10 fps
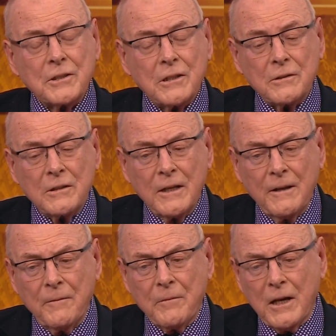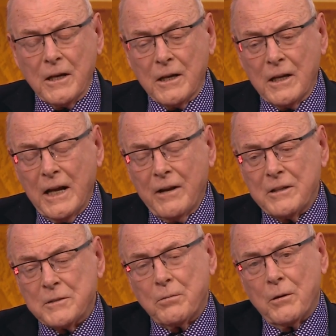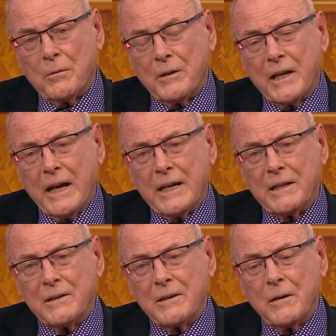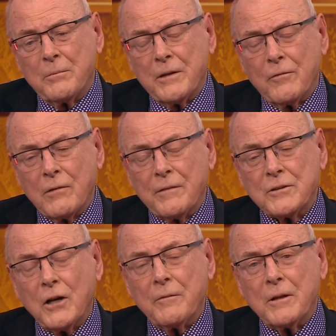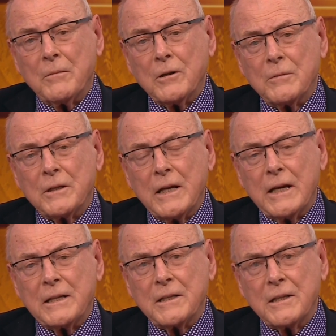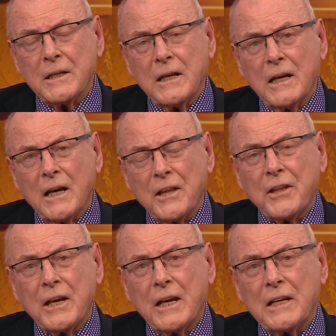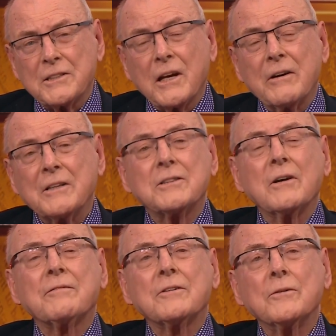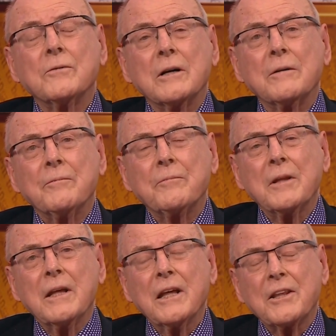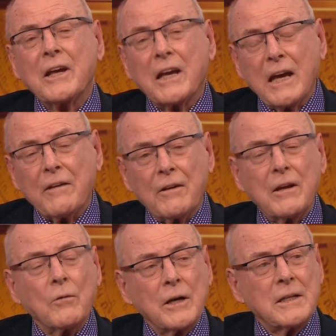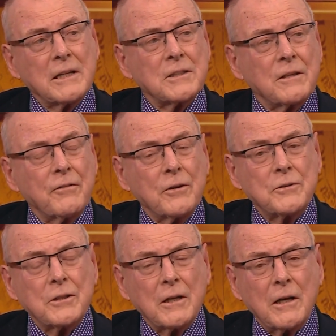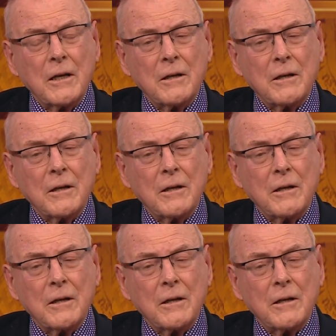So. Yeah. Harry is probably getting a bit of a rough time at the moment, and I think he's going to have to think carefully of what he does in the future.